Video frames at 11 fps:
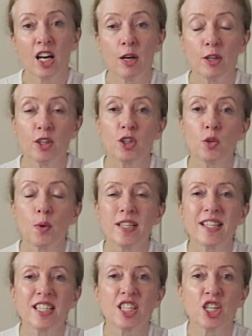you can always
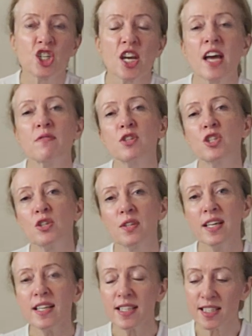sit in a chair and do
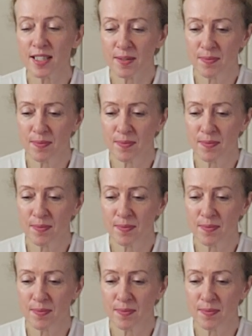this.